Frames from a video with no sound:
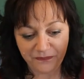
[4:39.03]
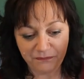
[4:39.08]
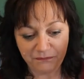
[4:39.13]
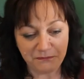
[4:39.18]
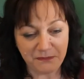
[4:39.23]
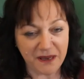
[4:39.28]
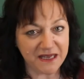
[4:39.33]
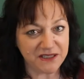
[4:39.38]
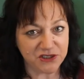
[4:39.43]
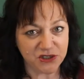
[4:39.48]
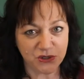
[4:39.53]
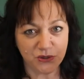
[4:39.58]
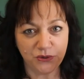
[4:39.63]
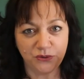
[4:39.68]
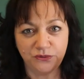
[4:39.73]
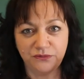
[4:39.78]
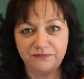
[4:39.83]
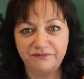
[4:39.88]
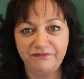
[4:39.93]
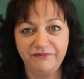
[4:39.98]

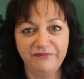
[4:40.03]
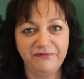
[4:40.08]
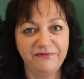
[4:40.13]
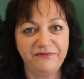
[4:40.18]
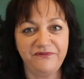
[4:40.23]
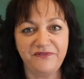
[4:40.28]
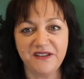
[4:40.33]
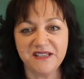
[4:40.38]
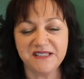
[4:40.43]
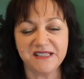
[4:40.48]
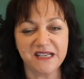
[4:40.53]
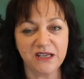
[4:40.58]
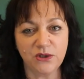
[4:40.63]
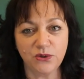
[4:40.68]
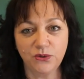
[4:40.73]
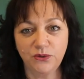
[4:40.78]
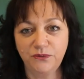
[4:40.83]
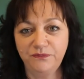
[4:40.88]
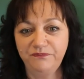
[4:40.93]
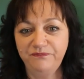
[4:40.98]
mental,
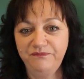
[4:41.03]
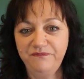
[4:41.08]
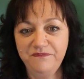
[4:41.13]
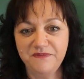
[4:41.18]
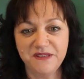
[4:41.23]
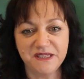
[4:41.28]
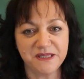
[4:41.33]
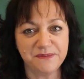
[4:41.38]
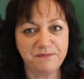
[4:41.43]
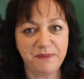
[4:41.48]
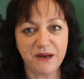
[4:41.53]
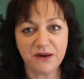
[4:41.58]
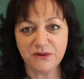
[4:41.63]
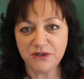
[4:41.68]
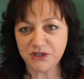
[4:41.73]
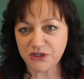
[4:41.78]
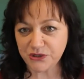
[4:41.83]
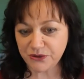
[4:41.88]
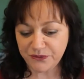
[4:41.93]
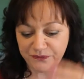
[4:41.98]
physical,
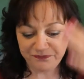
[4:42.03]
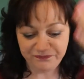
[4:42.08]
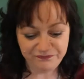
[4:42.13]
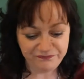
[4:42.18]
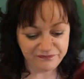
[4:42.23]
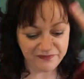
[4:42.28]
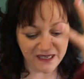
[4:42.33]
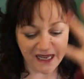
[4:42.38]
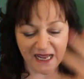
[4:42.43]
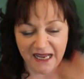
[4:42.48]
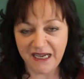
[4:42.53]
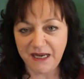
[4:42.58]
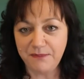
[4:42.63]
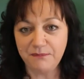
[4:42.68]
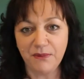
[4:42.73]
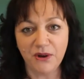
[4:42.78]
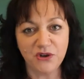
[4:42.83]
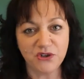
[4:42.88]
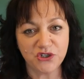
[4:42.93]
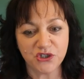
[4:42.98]
spiritual, and
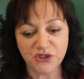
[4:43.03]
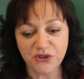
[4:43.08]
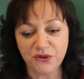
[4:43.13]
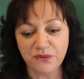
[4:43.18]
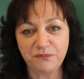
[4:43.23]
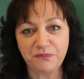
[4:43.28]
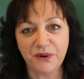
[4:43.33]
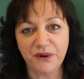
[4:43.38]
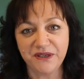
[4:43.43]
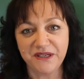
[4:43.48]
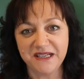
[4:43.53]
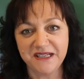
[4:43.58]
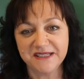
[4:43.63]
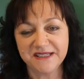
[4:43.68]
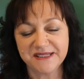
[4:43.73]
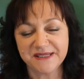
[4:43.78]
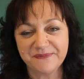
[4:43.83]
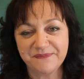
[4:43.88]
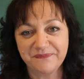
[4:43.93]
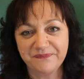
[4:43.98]
emotional
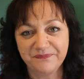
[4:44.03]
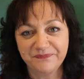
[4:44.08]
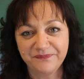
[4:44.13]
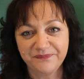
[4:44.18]
bodies.